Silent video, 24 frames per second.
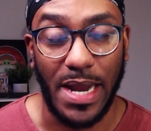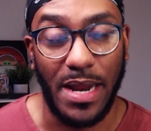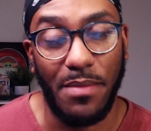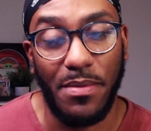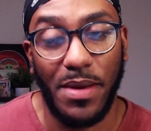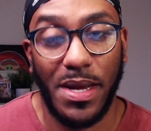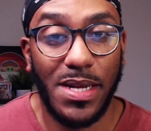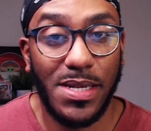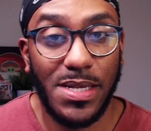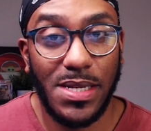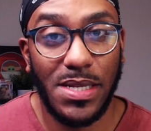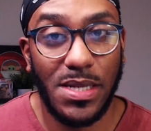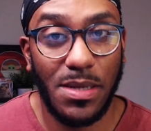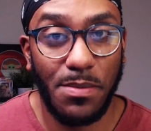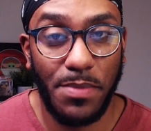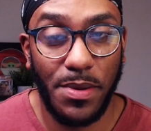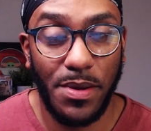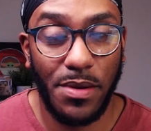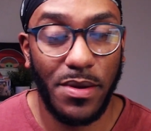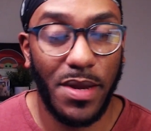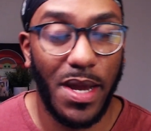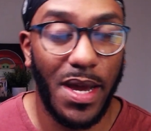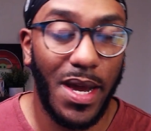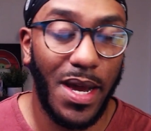because it's a
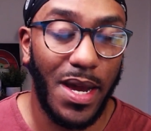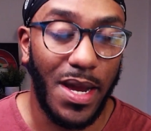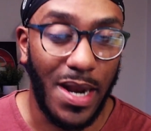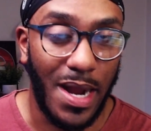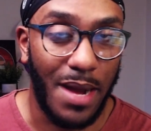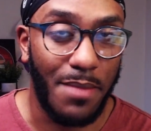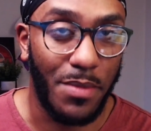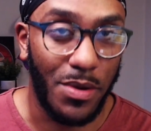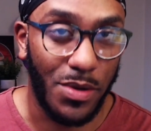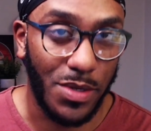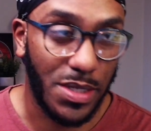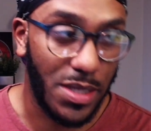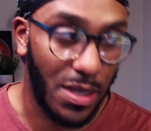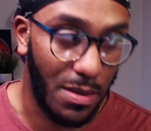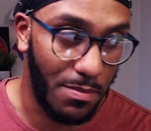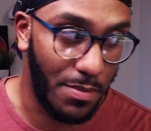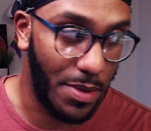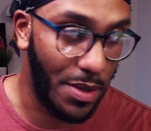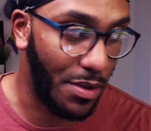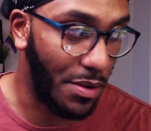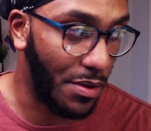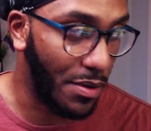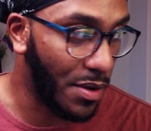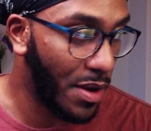build kit and I mostly
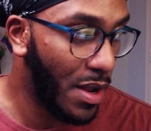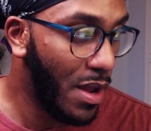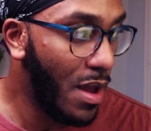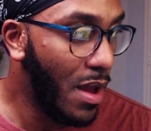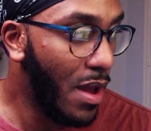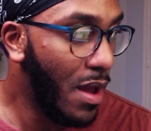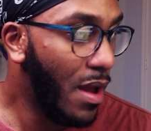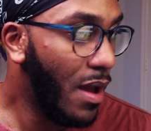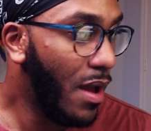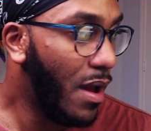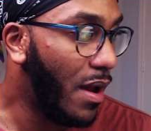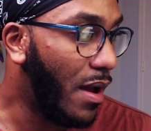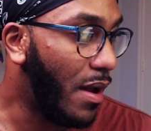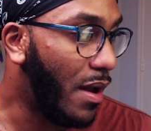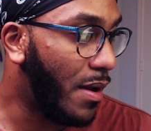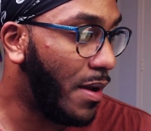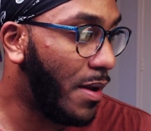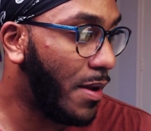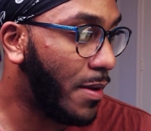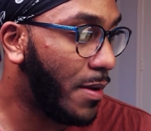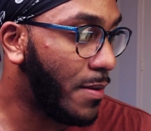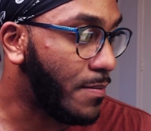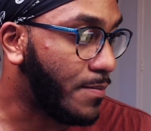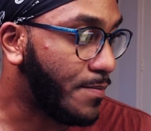build.
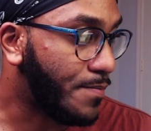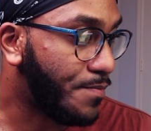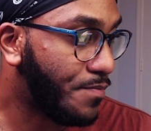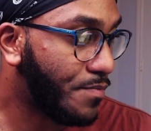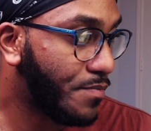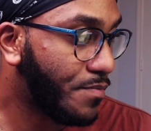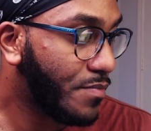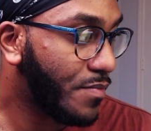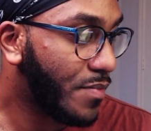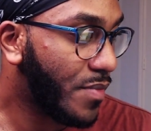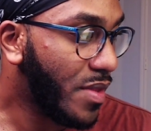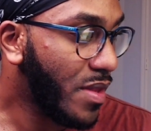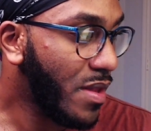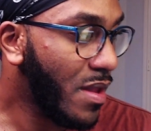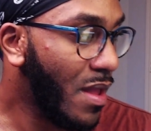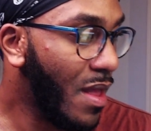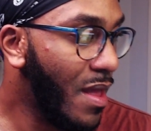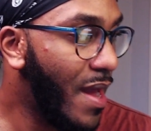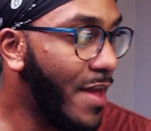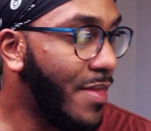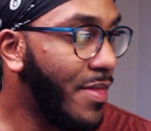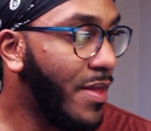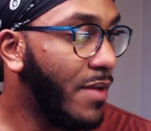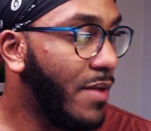And
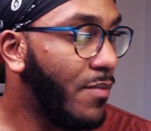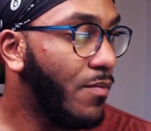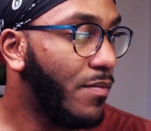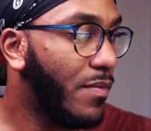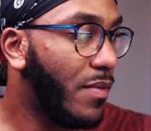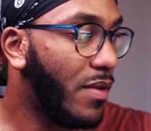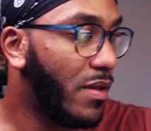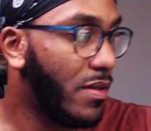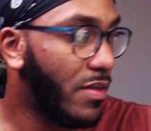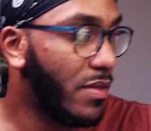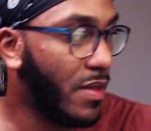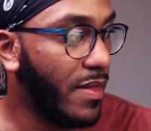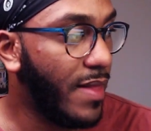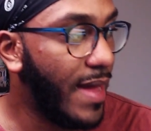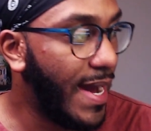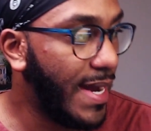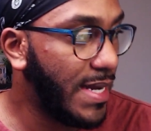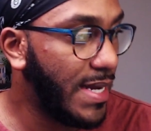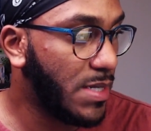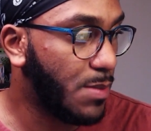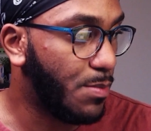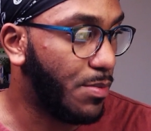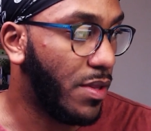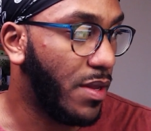then the
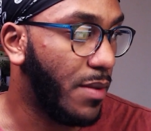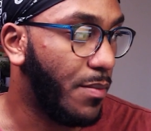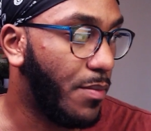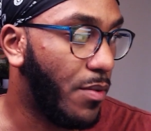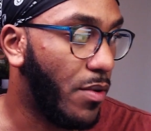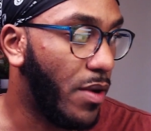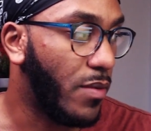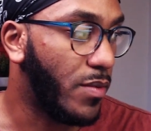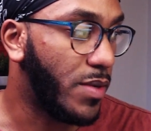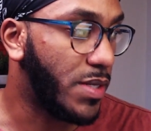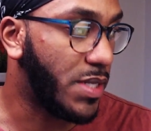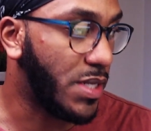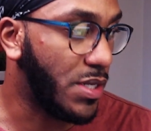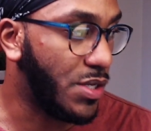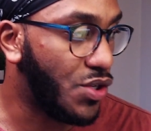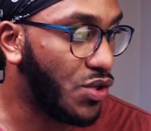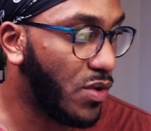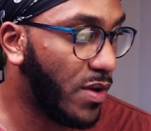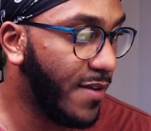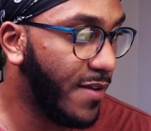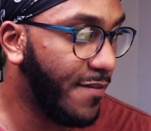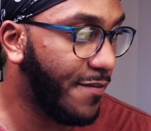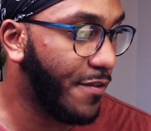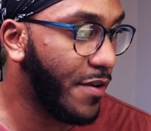last bullet point was
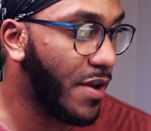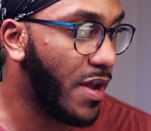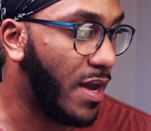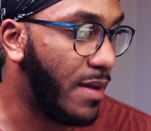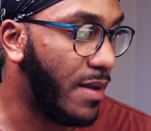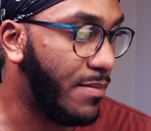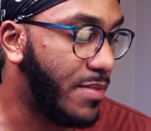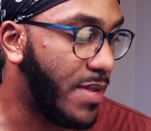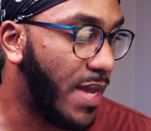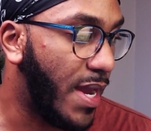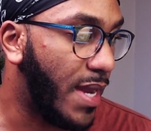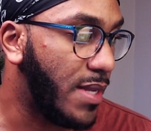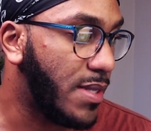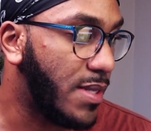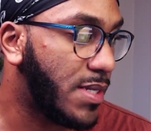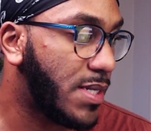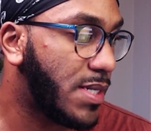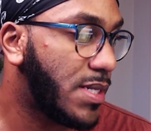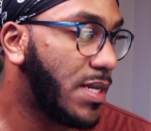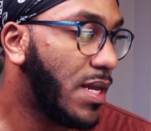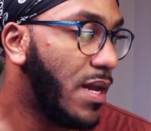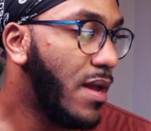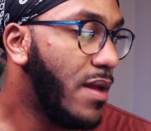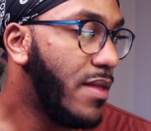enjoy free updates
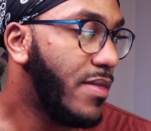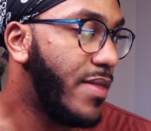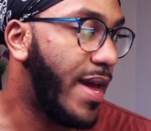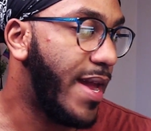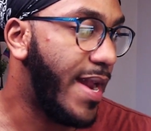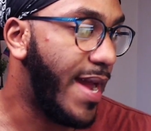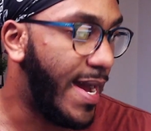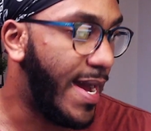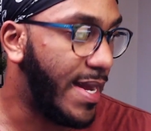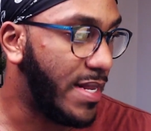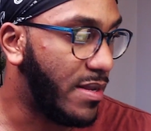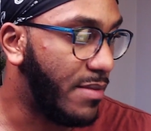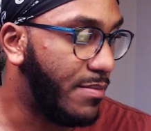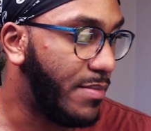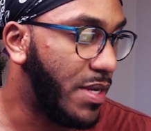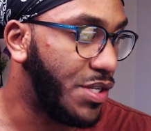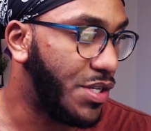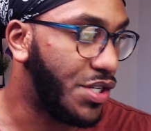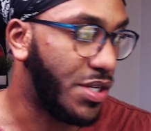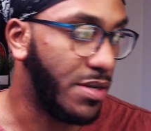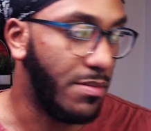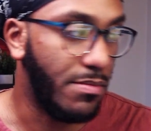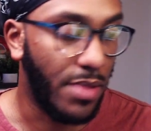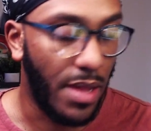that add
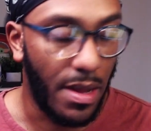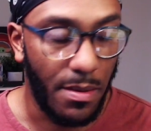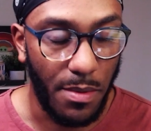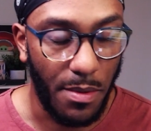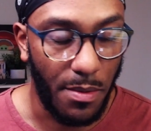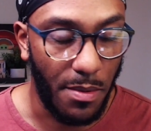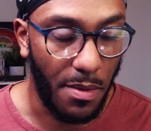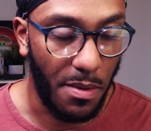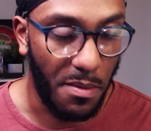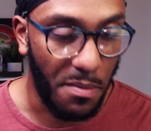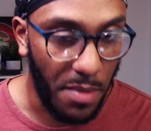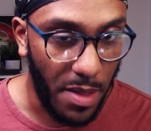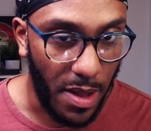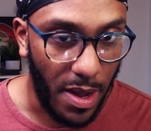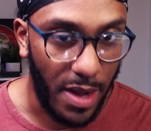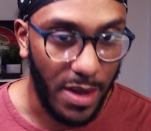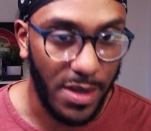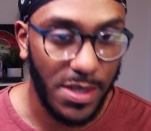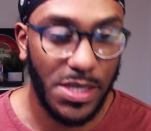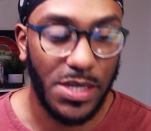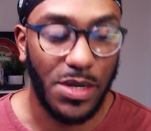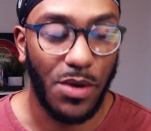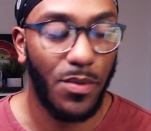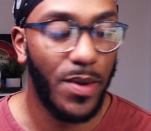dimension, blah, blah, blah, blah.
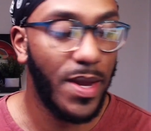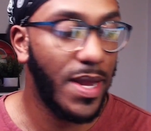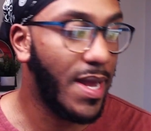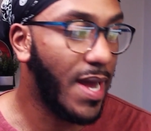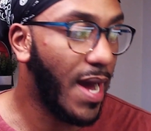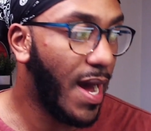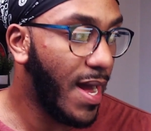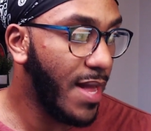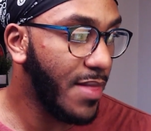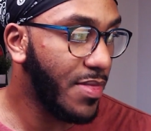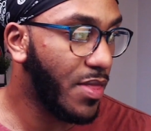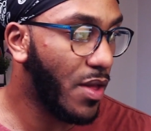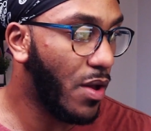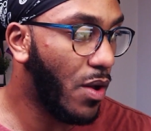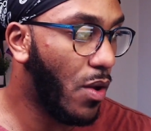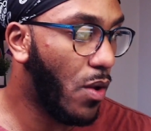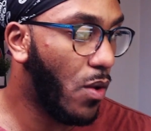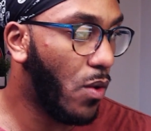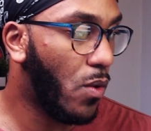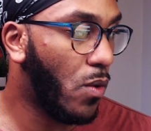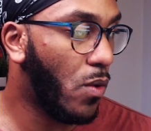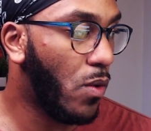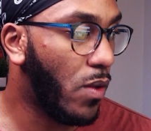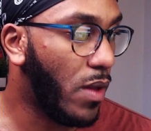So we got the
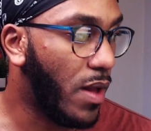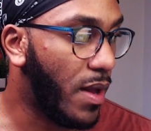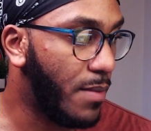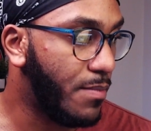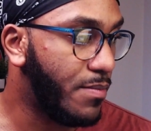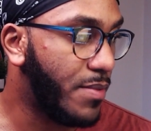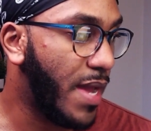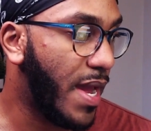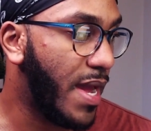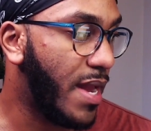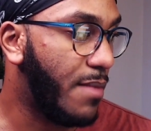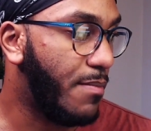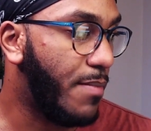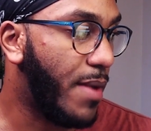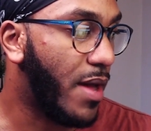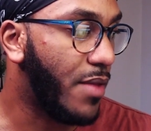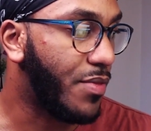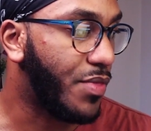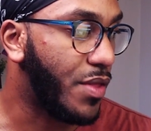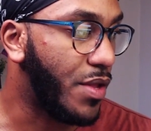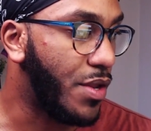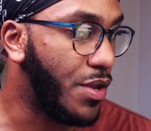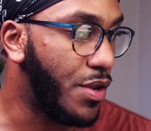whole update about the